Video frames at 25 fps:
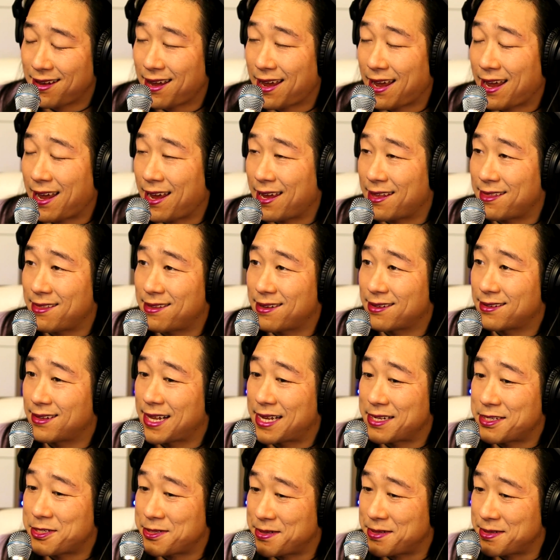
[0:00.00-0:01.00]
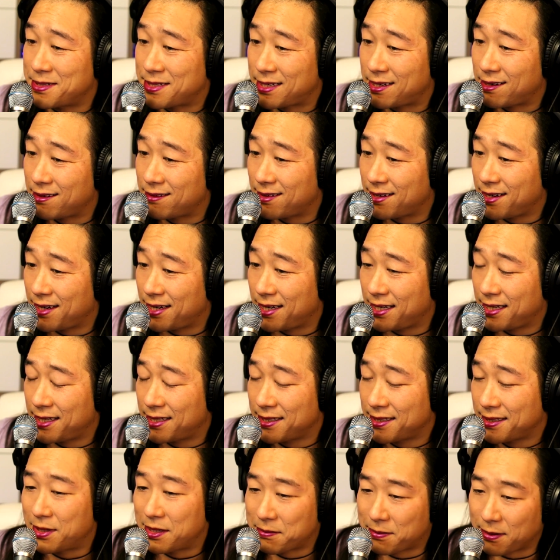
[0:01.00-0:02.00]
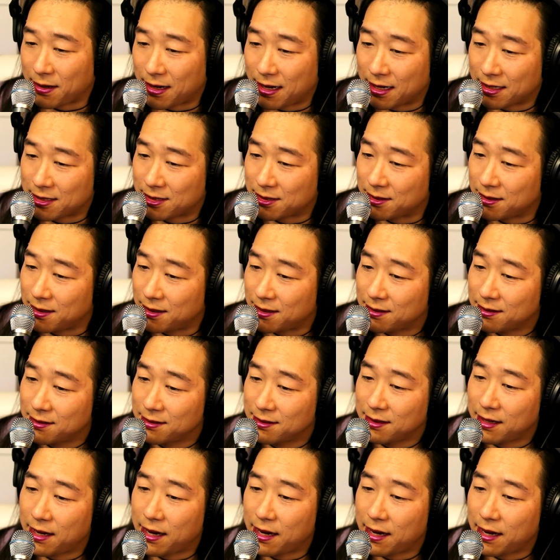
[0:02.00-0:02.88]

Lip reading: and the legendary boxer